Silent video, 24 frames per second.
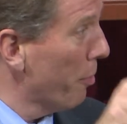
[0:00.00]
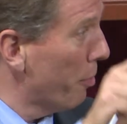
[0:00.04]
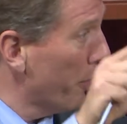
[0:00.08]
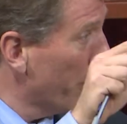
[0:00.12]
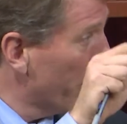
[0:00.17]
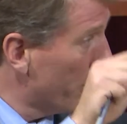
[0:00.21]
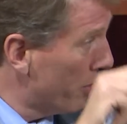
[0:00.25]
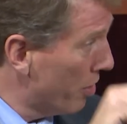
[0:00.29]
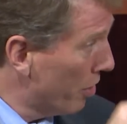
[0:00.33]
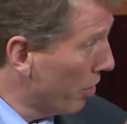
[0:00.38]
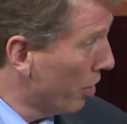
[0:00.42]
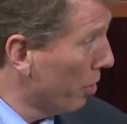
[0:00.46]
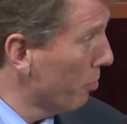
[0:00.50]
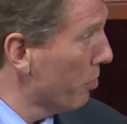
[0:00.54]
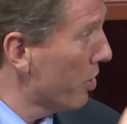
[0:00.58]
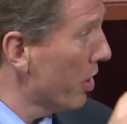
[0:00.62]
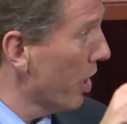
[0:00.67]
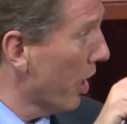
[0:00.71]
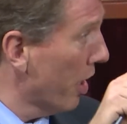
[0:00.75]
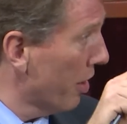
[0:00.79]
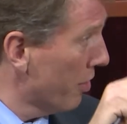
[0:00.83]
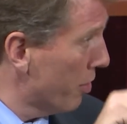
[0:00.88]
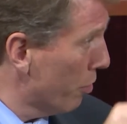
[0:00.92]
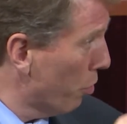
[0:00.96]
might be a
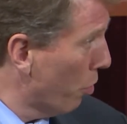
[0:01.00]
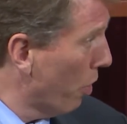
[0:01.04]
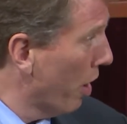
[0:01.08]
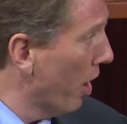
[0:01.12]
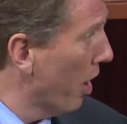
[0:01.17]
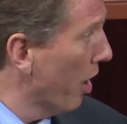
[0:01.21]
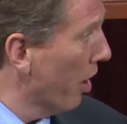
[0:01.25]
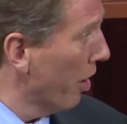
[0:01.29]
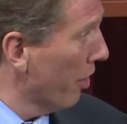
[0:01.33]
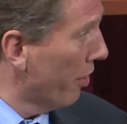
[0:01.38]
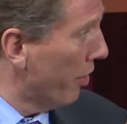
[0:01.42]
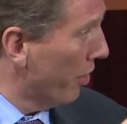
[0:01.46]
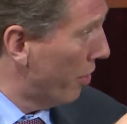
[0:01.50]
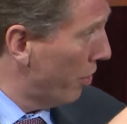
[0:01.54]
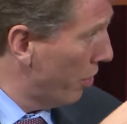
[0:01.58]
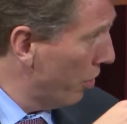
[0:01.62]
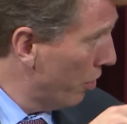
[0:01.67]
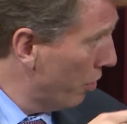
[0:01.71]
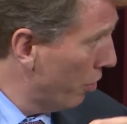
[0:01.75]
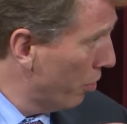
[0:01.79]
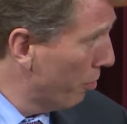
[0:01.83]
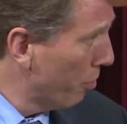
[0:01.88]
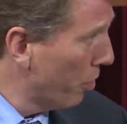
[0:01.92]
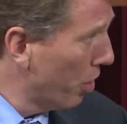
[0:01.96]
circumstance where the
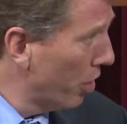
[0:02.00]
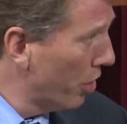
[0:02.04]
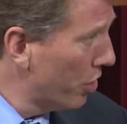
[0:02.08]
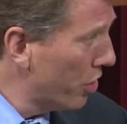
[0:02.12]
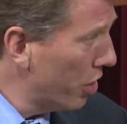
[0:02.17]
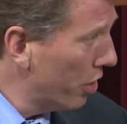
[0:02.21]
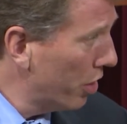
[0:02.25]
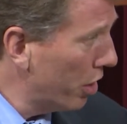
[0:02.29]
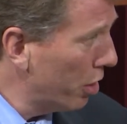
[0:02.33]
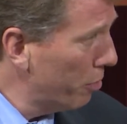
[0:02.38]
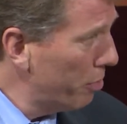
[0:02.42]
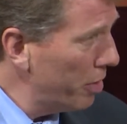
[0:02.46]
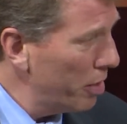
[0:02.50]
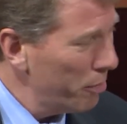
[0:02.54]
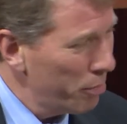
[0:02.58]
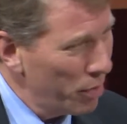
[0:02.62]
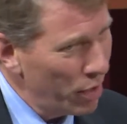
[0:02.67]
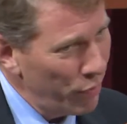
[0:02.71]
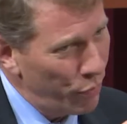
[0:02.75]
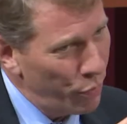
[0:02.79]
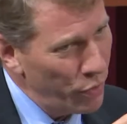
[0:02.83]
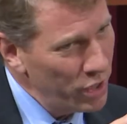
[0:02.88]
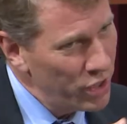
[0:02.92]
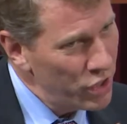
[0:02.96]
two merge a little bit.
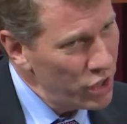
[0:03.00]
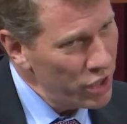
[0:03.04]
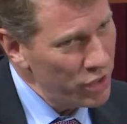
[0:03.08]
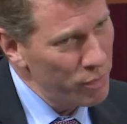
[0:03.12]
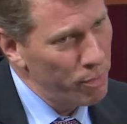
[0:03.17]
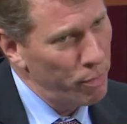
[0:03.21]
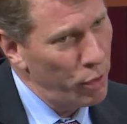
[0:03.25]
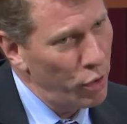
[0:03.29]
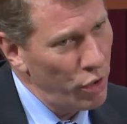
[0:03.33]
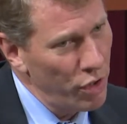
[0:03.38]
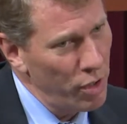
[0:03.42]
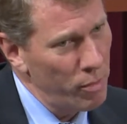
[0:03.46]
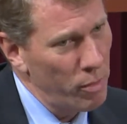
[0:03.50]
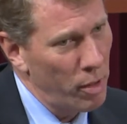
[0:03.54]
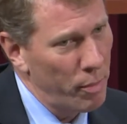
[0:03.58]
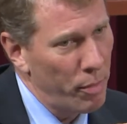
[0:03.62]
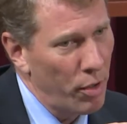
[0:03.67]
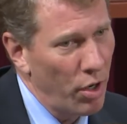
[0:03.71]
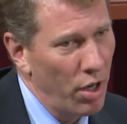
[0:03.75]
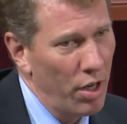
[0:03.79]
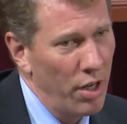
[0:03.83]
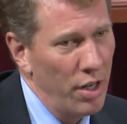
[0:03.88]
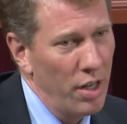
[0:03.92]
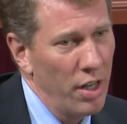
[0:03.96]
But if we just pull them
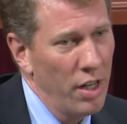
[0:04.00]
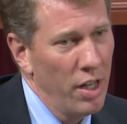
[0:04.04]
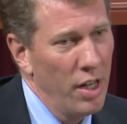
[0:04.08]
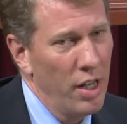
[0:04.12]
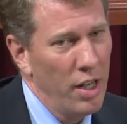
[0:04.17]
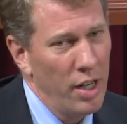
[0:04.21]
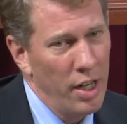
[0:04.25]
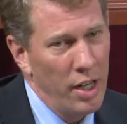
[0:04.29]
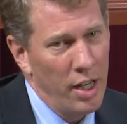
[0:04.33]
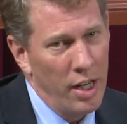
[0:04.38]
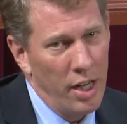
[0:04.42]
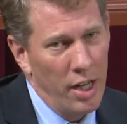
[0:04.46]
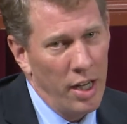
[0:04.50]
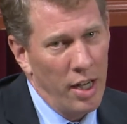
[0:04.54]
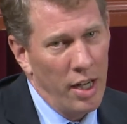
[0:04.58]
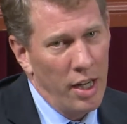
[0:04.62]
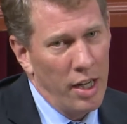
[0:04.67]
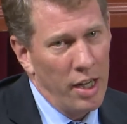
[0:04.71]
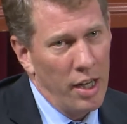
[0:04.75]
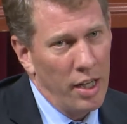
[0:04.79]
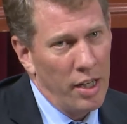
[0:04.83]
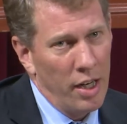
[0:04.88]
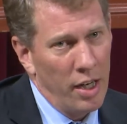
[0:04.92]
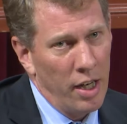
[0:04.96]
apart
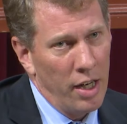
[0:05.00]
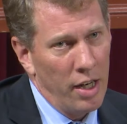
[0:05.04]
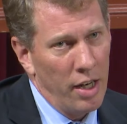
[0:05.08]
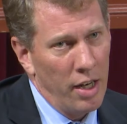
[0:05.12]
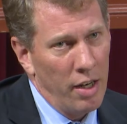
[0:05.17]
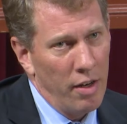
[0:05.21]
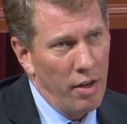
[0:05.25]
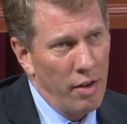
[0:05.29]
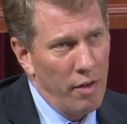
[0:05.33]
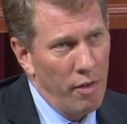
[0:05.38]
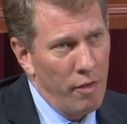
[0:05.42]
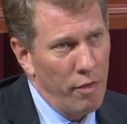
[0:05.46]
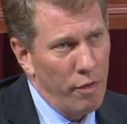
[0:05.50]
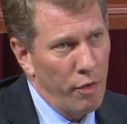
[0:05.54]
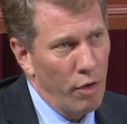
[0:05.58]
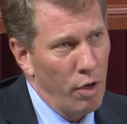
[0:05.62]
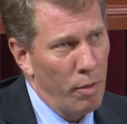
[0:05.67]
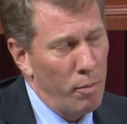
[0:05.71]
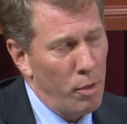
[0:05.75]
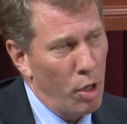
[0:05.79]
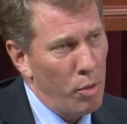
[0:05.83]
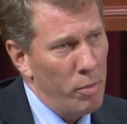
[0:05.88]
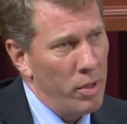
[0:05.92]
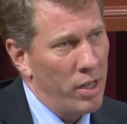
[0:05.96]

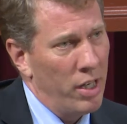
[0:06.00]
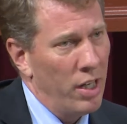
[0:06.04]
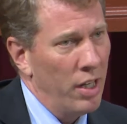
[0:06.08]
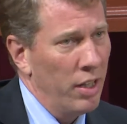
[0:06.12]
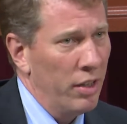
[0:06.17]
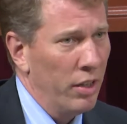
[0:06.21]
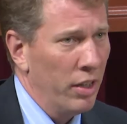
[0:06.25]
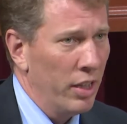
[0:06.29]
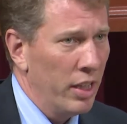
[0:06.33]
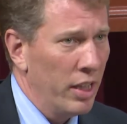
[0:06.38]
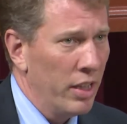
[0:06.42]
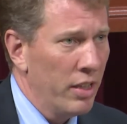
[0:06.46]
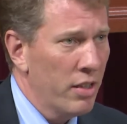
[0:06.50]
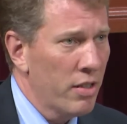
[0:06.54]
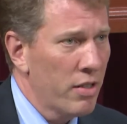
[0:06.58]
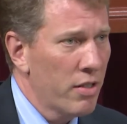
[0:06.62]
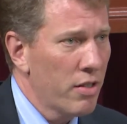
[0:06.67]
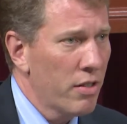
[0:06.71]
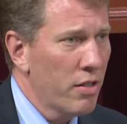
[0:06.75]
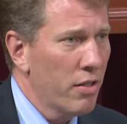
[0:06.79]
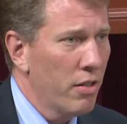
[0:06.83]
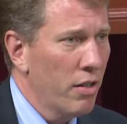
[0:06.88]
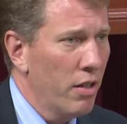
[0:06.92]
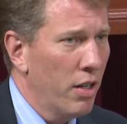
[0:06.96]
for a moment at
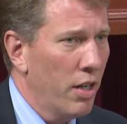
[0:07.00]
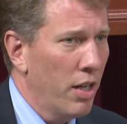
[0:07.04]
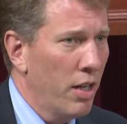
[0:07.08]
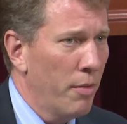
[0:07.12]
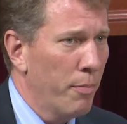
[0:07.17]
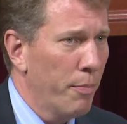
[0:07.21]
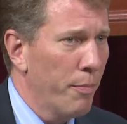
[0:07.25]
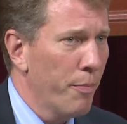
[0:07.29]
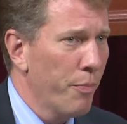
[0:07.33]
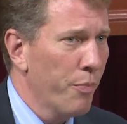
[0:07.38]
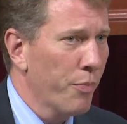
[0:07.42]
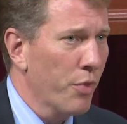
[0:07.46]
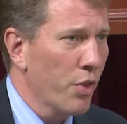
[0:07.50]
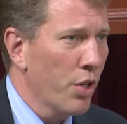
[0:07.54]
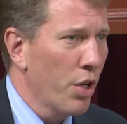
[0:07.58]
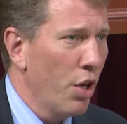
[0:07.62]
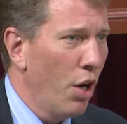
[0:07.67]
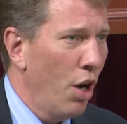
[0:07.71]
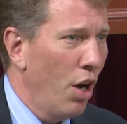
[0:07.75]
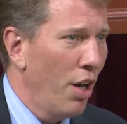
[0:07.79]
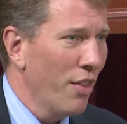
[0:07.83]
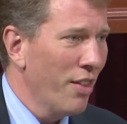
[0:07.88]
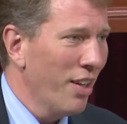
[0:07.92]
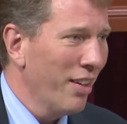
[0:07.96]
least, um,
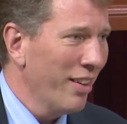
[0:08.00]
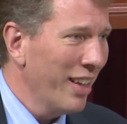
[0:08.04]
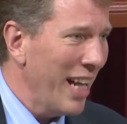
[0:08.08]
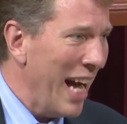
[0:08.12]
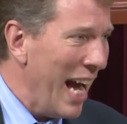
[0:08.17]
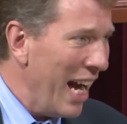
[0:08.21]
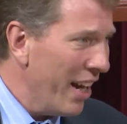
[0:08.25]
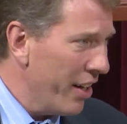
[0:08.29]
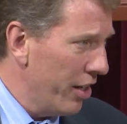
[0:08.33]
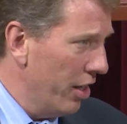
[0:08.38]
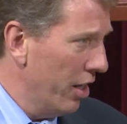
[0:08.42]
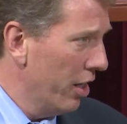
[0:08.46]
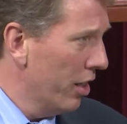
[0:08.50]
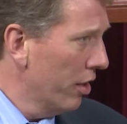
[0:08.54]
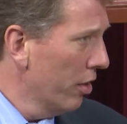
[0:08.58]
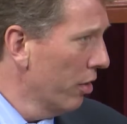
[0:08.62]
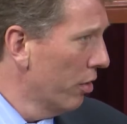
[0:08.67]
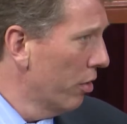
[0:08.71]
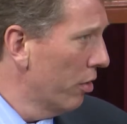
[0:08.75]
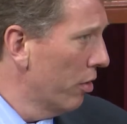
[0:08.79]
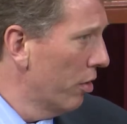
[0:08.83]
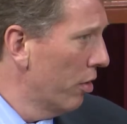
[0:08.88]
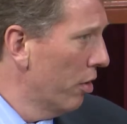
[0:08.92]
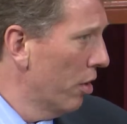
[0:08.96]
on the latter,
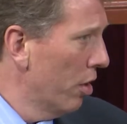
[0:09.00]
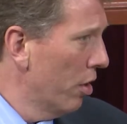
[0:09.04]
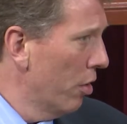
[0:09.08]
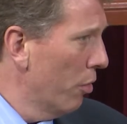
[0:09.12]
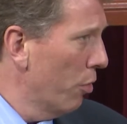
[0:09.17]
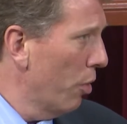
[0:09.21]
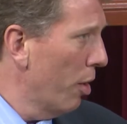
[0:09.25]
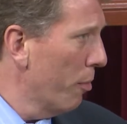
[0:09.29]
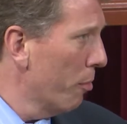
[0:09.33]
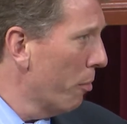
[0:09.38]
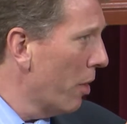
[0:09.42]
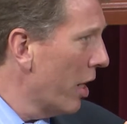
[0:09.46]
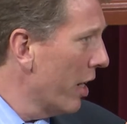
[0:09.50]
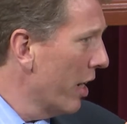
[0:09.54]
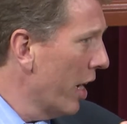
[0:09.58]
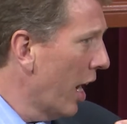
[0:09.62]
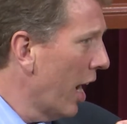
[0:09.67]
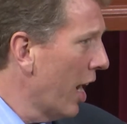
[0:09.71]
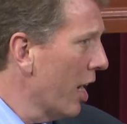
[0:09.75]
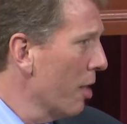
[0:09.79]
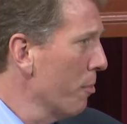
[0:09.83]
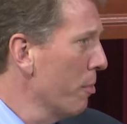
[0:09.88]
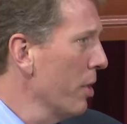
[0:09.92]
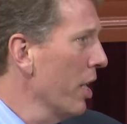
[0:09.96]
what might
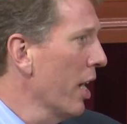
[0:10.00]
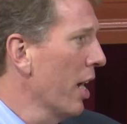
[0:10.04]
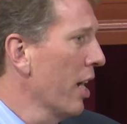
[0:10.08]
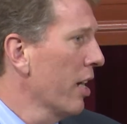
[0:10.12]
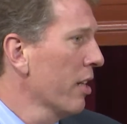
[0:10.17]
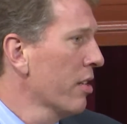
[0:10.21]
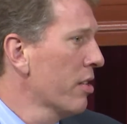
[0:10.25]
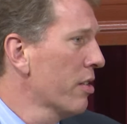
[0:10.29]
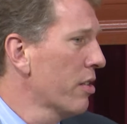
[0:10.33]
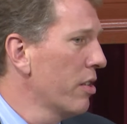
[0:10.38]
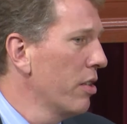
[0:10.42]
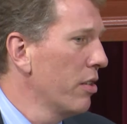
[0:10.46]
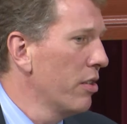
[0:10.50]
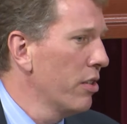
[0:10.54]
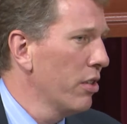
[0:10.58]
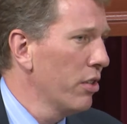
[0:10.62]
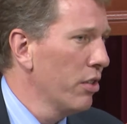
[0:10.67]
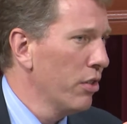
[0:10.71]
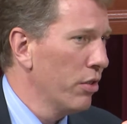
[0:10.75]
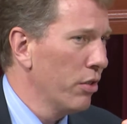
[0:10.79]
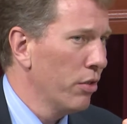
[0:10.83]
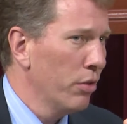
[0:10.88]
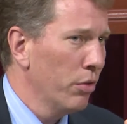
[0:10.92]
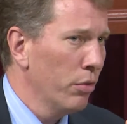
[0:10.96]
I be asked to
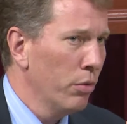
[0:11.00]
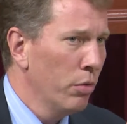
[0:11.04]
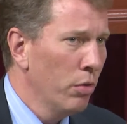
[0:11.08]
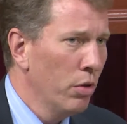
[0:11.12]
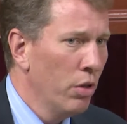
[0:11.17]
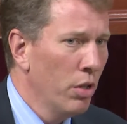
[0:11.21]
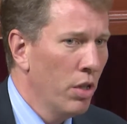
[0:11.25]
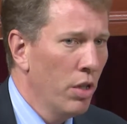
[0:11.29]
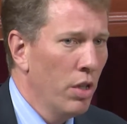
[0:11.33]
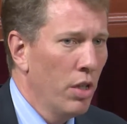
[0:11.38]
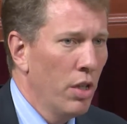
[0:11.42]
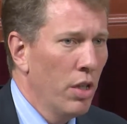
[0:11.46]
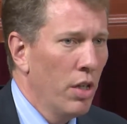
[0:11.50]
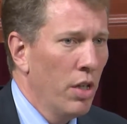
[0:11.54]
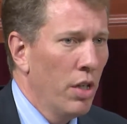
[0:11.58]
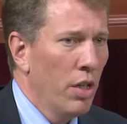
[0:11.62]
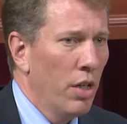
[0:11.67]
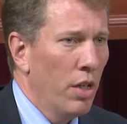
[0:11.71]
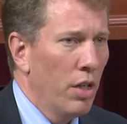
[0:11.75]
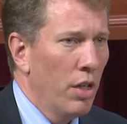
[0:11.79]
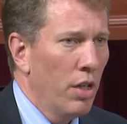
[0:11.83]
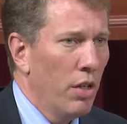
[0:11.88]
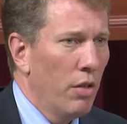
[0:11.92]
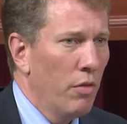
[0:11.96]
do?
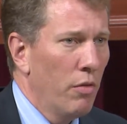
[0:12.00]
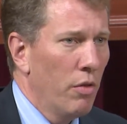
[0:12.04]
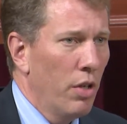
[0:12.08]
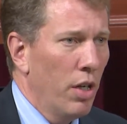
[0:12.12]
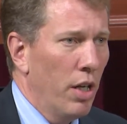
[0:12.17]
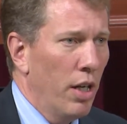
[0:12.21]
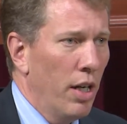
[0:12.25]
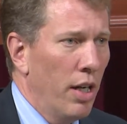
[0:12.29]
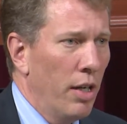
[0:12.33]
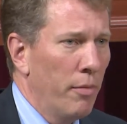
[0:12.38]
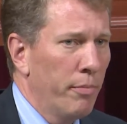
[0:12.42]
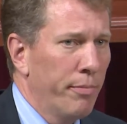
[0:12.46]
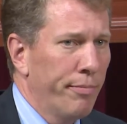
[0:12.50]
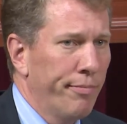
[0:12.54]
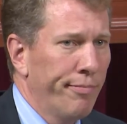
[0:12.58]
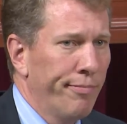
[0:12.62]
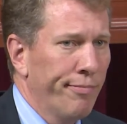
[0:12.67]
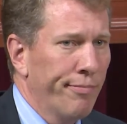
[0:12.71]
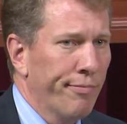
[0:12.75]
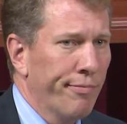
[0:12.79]
Um,